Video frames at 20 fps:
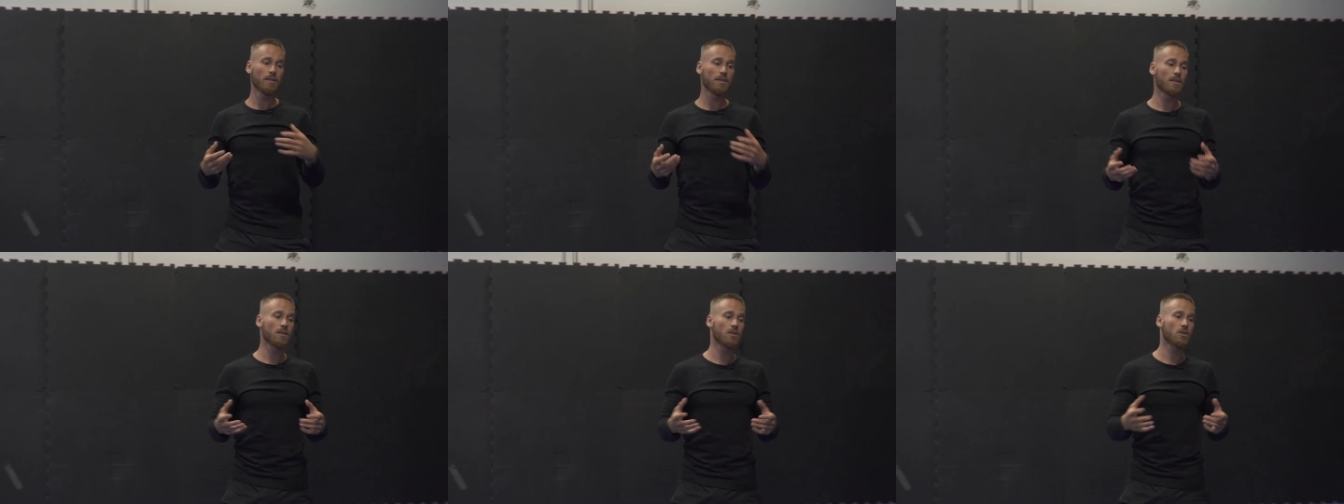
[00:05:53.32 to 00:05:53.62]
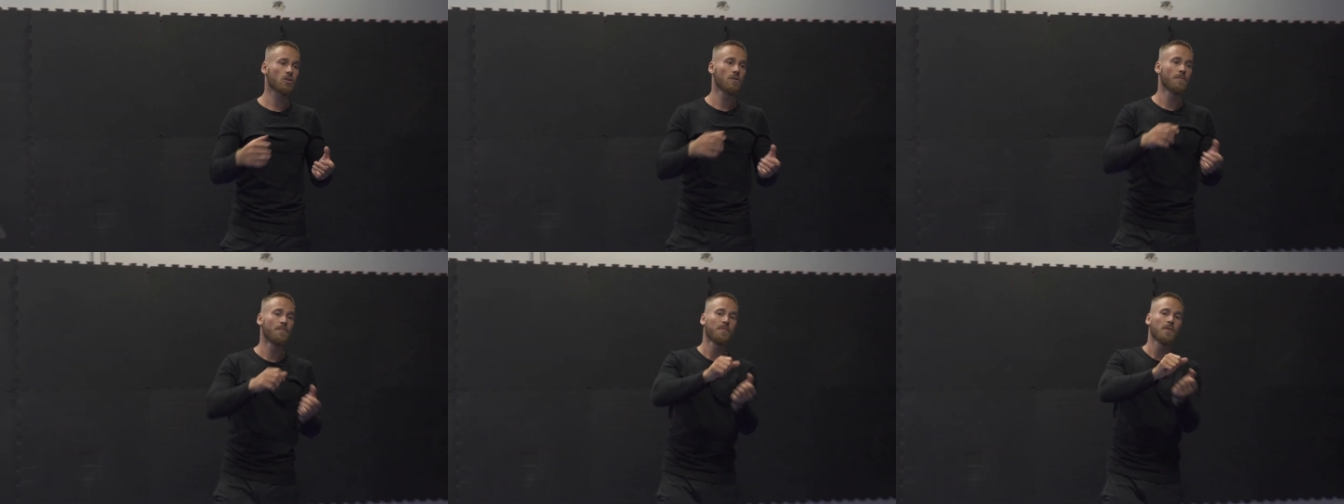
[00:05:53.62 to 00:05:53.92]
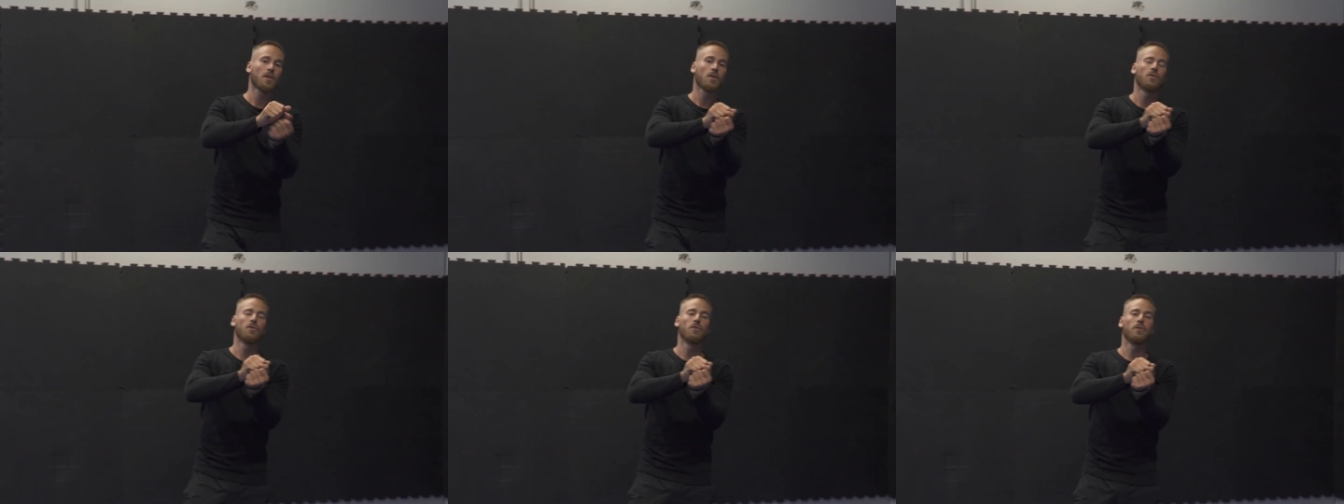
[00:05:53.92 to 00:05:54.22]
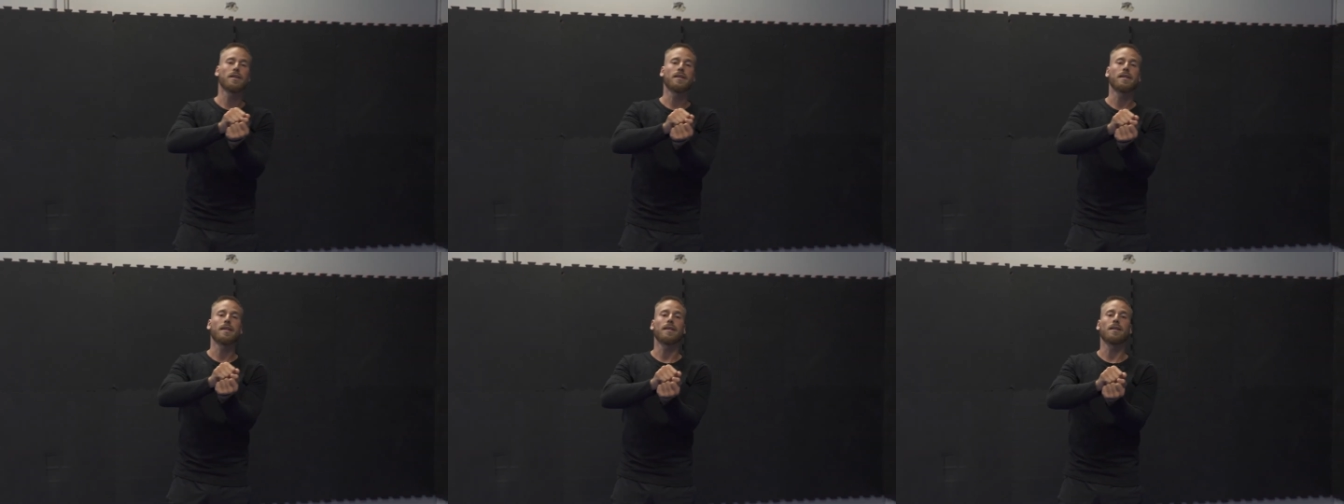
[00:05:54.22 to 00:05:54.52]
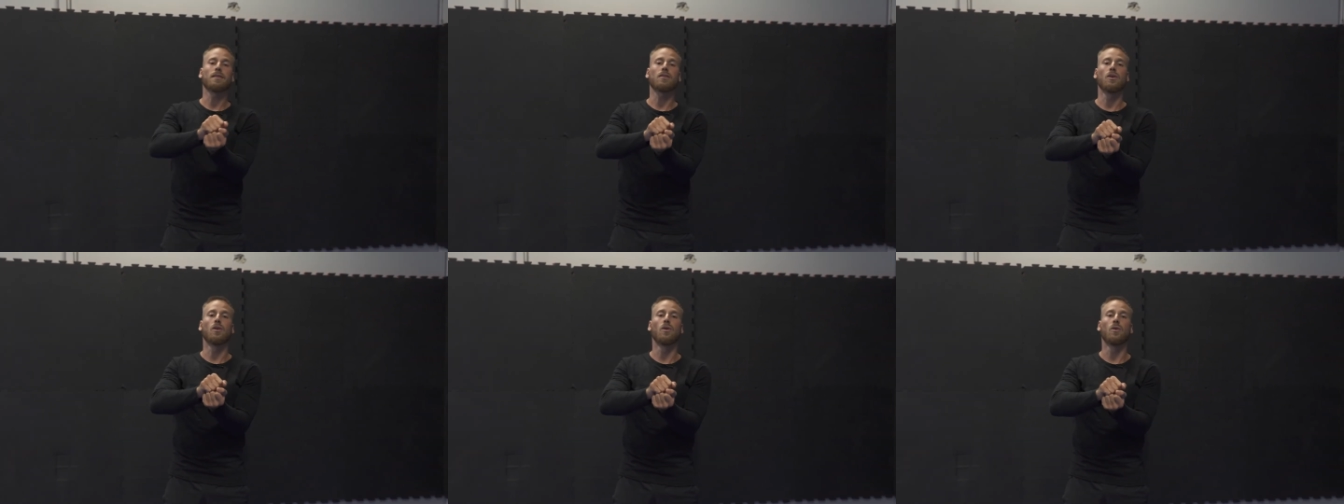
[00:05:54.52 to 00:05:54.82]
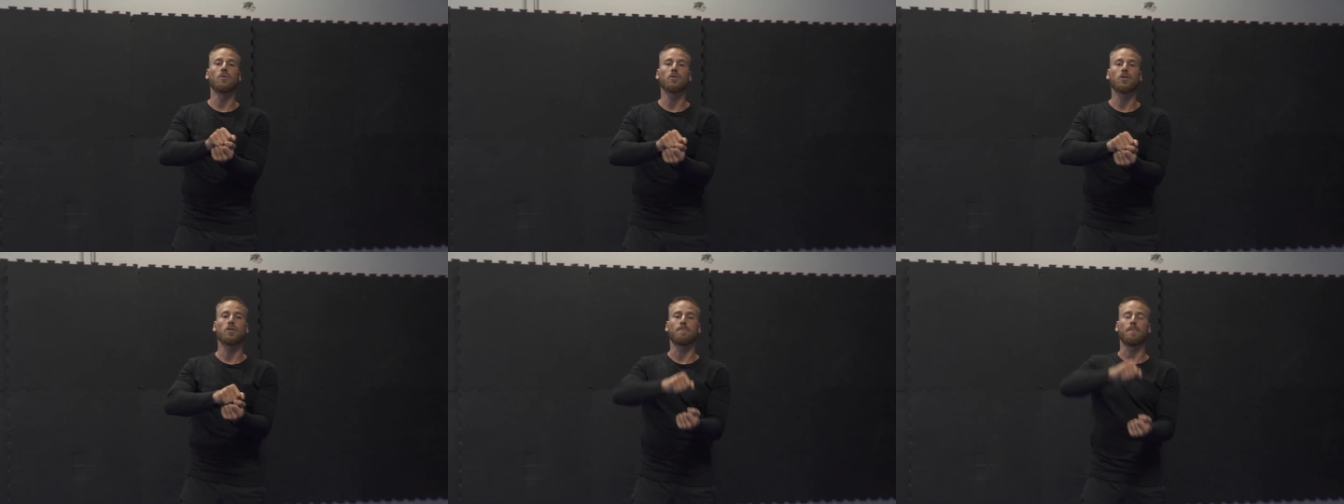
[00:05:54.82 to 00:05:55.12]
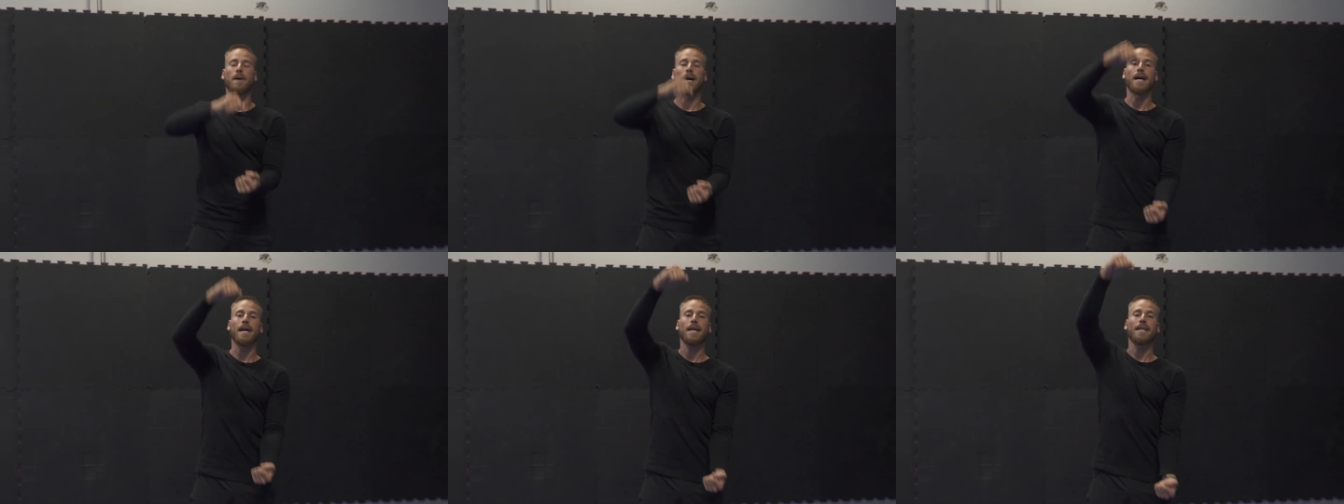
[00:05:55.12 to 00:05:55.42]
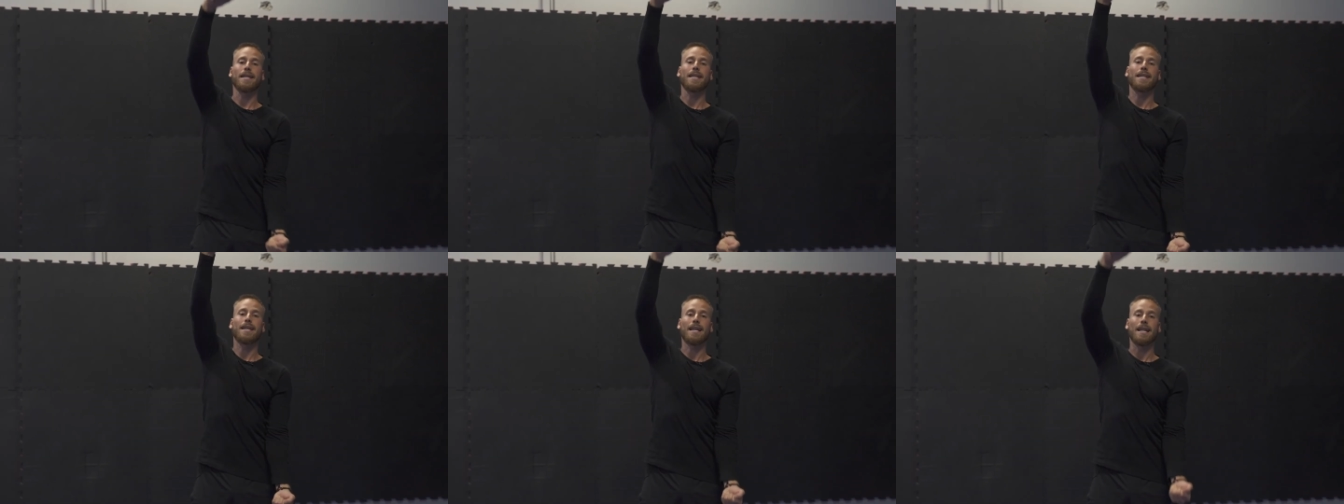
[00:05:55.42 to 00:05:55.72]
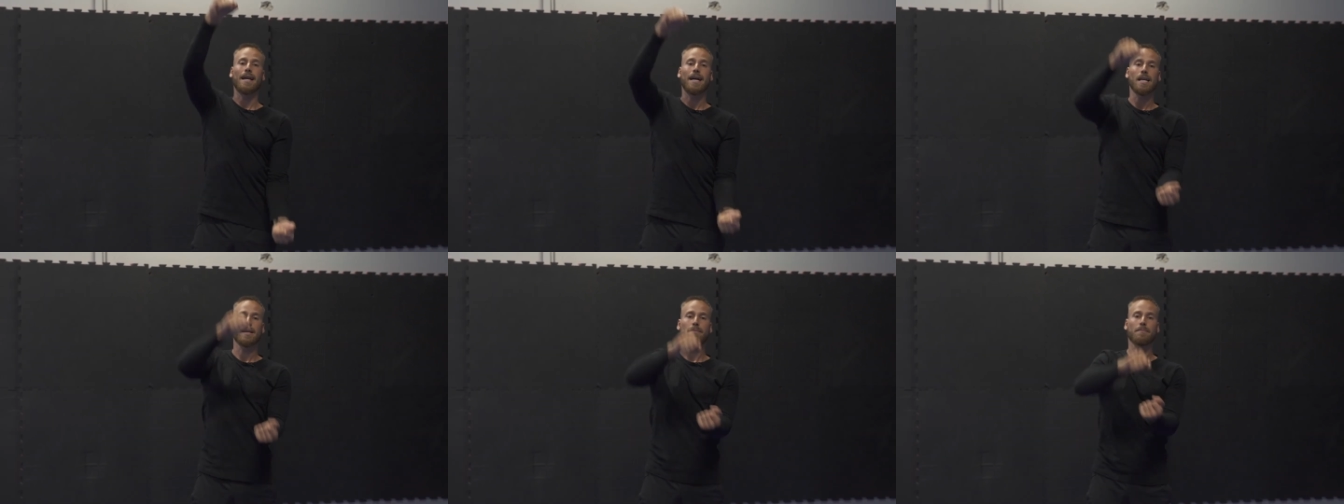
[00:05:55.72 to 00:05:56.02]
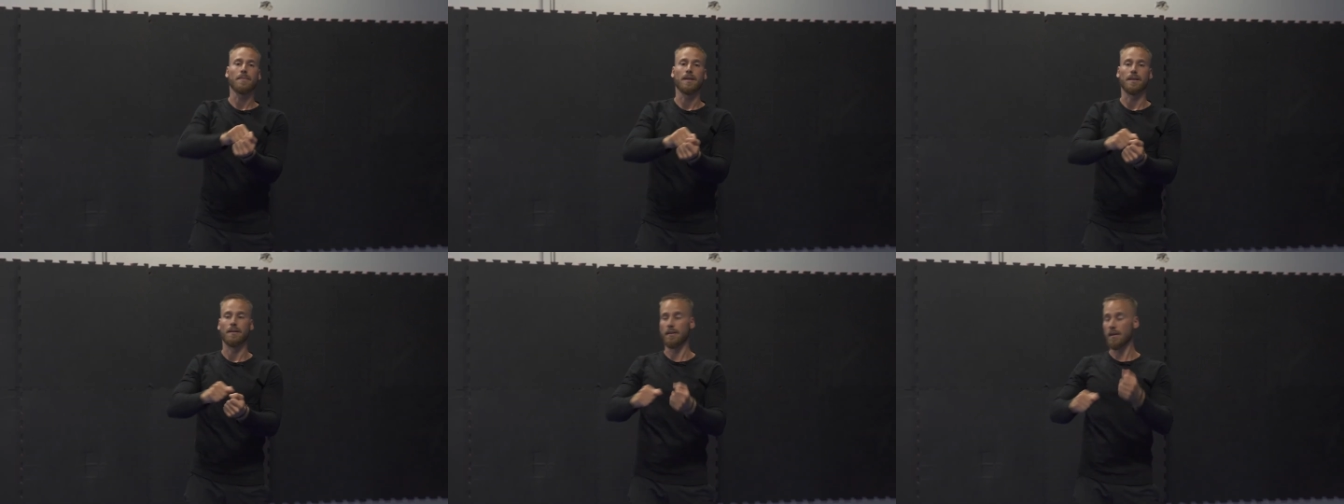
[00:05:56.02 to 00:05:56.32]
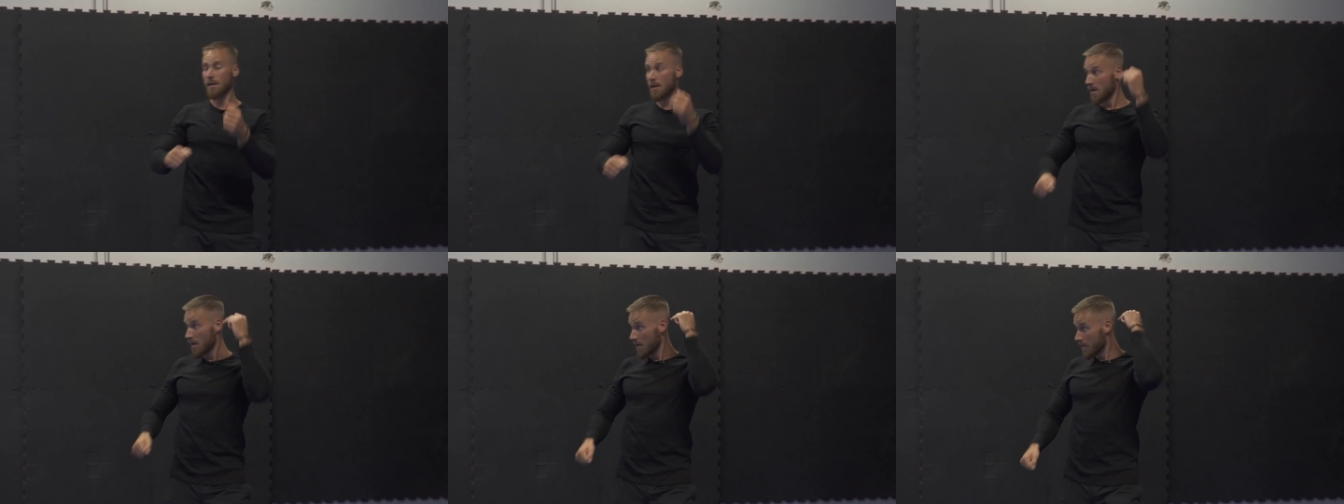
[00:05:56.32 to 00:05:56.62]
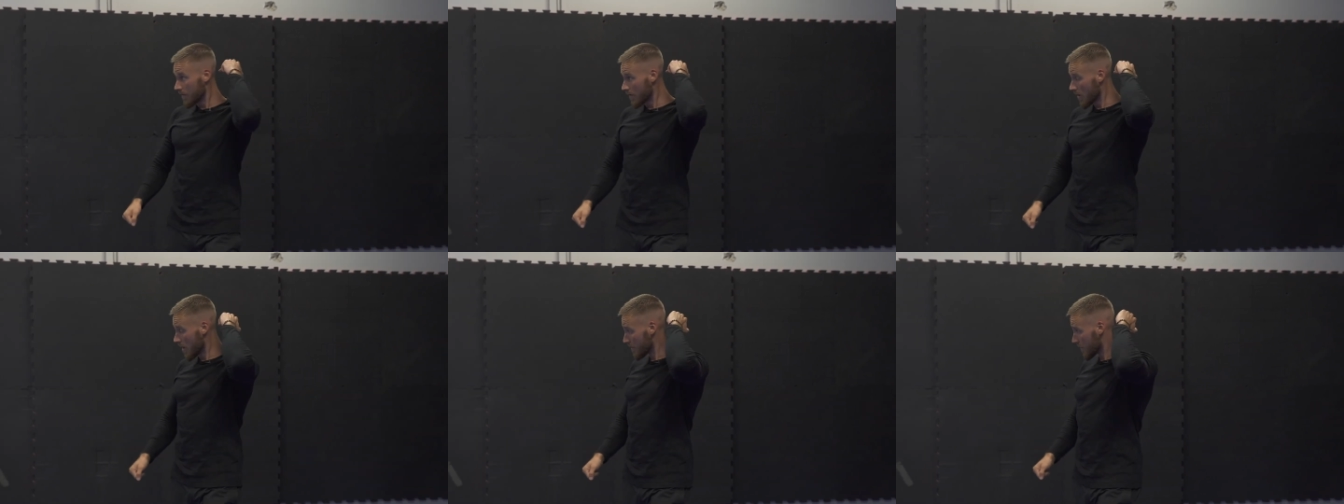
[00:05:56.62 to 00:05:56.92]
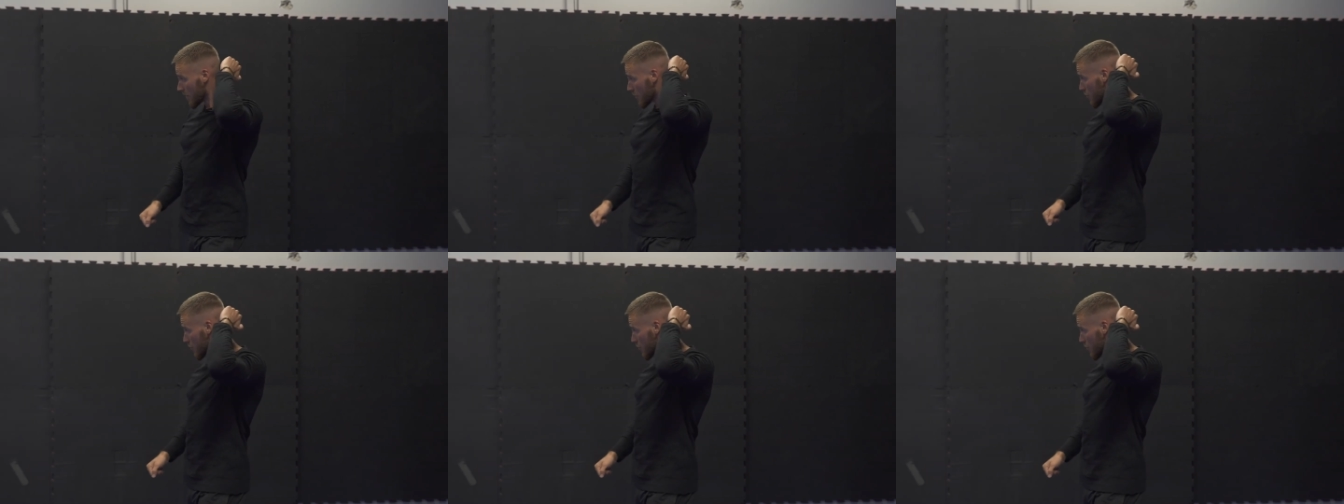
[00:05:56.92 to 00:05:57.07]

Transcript: this, you are getting the whole spine in alignment from the